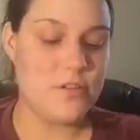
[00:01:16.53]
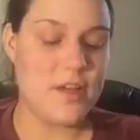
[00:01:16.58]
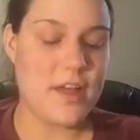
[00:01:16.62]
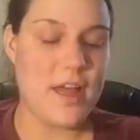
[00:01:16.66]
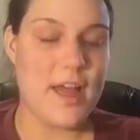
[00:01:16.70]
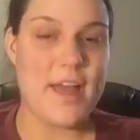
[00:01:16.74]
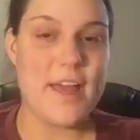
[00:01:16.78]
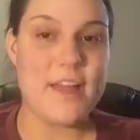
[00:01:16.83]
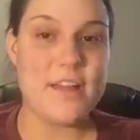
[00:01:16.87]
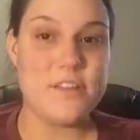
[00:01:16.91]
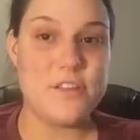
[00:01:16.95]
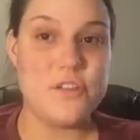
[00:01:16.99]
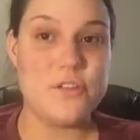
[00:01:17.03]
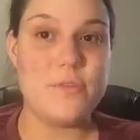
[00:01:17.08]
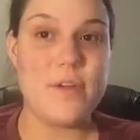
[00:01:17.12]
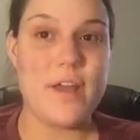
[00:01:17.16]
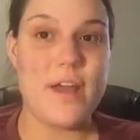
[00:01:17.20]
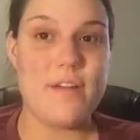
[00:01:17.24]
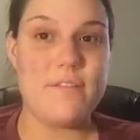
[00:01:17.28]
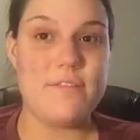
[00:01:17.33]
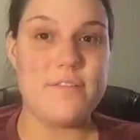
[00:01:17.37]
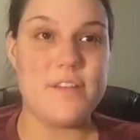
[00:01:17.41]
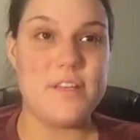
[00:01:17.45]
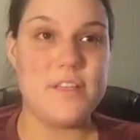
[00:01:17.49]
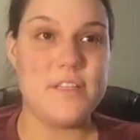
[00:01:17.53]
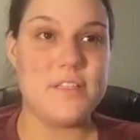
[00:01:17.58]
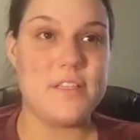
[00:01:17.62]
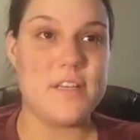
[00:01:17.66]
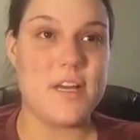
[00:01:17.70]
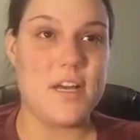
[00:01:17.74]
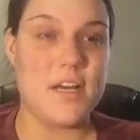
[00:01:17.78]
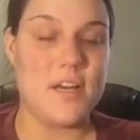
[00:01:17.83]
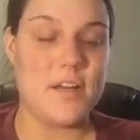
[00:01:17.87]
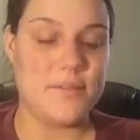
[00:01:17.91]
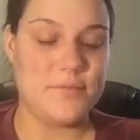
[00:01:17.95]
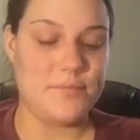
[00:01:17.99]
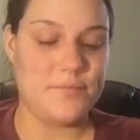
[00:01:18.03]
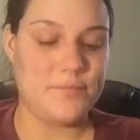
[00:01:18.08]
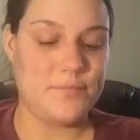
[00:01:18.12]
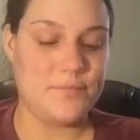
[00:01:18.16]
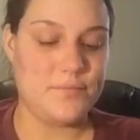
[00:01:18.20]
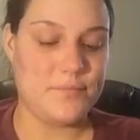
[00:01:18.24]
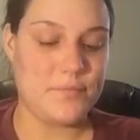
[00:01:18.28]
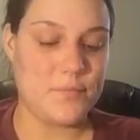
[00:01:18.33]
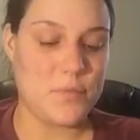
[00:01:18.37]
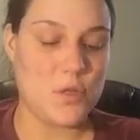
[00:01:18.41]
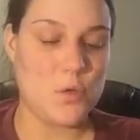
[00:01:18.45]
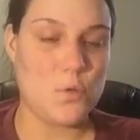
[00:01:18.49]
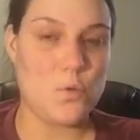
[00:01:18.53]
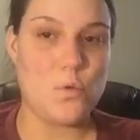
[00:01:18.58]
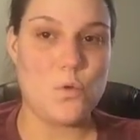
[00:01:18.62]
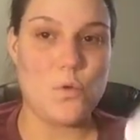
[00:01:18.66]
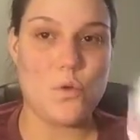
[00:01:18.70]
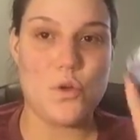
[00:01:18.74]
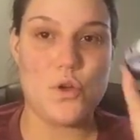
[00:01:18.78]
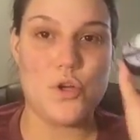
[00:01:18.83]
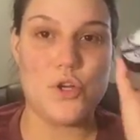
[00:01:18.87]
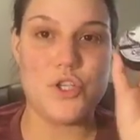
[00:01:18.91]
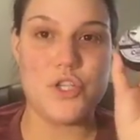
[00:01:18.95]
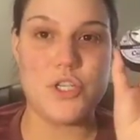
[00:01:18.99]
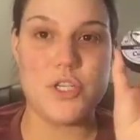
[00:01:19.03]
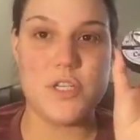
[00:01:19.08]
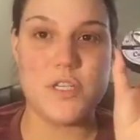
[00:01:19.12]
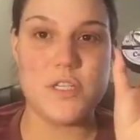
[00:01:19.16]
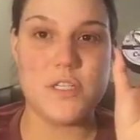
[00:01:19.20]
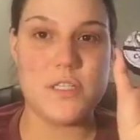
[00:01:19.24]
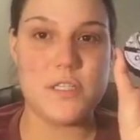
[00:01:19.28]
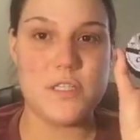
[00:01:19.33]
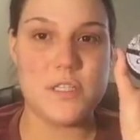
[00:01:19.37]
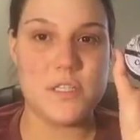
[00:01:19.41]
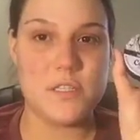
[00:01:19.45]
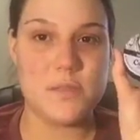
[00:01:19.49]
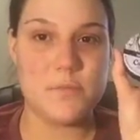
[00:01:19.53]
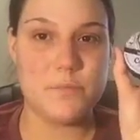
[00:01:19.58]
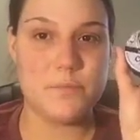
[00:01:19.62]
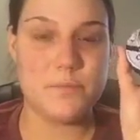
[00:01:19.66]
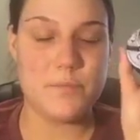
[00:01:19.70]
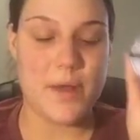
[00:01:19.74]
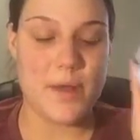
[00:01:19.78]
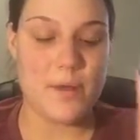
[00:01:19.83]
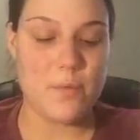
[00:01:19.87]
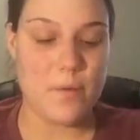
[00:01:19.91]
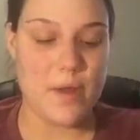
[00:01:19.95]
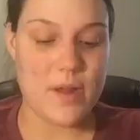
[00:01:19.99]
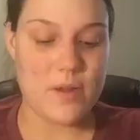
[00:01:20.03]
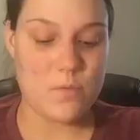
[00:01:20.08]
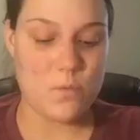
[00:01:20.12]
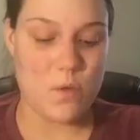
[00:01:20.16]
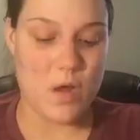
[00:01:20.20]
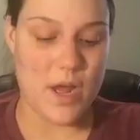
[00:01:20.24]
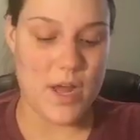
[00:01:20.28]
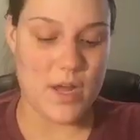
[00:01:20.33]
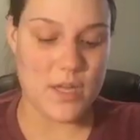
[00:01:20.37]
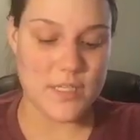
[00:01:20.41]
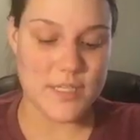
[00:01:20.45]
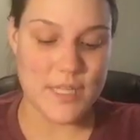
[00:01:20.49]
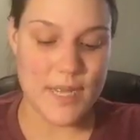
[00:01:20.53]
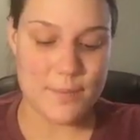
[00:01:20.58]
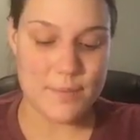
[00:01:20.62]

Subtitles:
I do have these cushions by Wet n Wild.